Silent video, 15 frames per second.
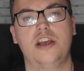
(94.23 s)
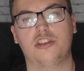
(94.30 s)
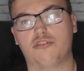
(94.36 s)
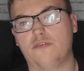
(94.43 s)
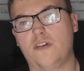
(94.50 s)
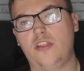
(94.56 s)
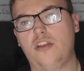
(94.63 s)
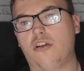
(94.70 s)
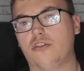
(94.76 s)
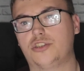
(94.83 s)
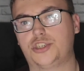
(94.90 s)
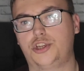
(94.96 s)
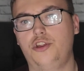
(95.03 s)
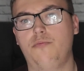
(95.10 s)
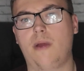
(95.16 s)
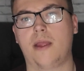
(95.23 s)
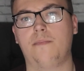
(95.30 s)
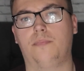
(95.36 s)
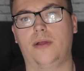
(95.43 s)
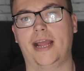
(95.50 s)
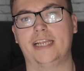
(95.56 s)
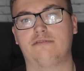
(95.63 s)
So we've only got 2
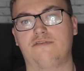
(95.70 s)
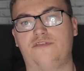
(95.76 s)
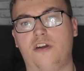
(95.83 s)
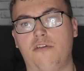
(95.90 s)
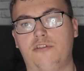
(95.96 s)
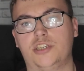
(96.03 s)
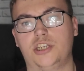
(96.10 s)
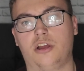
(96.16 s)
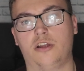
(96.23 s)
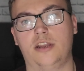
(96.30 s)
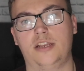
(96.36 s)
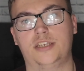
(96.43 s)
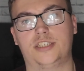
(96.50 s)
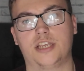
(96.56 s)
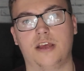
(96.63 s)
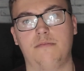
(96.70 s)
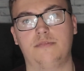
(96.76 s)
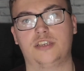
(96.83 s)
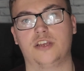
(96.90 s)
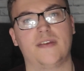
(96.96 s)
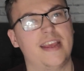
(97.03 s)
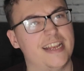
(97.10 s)
main players we're focusing on in
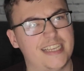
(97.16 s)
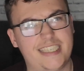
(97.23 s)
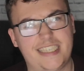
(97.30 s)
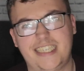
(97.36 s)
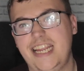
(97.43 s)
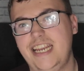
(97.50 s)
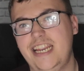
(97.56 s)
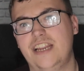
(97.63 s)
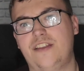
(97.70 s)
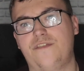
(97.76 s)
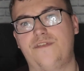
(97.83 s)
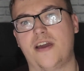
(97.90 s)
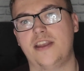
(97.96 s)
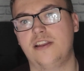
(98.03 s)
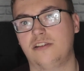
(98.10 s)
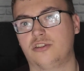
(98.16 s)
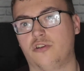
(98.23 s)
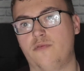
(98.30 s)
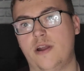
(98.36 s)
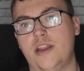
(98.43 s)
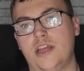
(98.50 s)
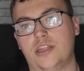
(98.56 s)
terms of senior defenders
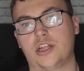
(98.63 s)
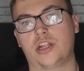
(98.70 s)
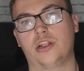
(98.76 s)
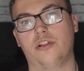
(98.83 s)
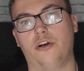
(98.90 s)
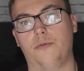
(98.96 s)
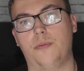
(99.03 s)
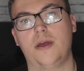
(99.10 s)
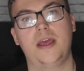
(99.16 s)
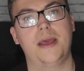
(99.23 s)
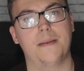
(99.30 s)
already at the club: